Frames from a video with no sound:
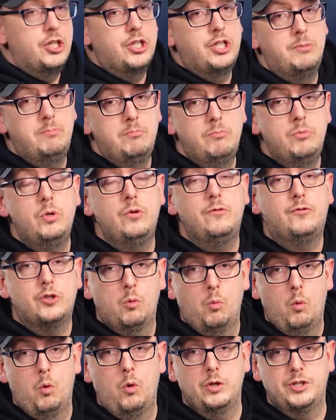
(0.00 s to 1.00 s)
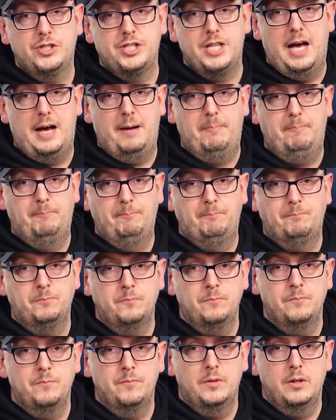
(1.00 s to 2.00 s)
to move towards that.
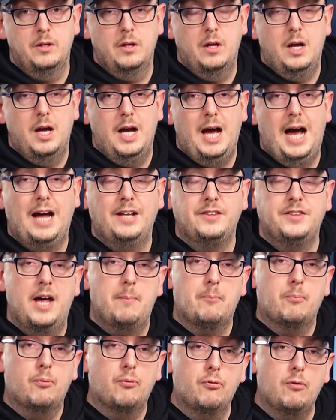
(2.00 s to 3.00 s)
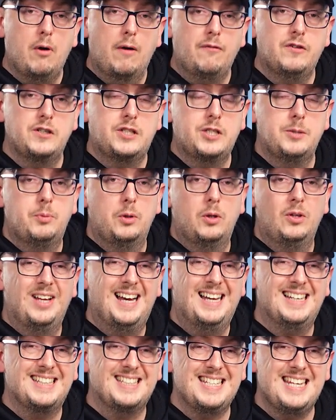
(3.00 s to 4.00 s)
And they're profitable
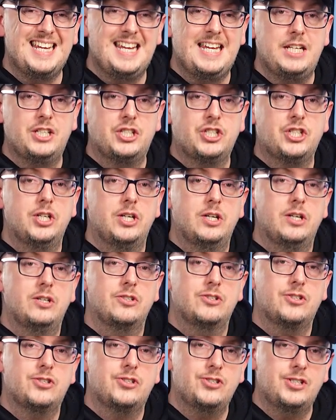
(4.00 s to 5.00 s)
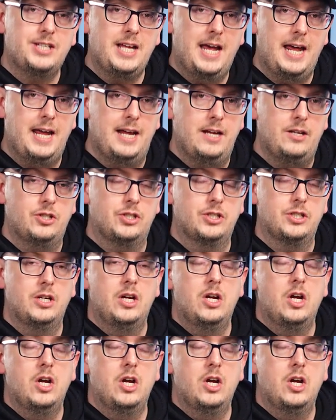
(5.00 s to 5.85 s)
at each stage.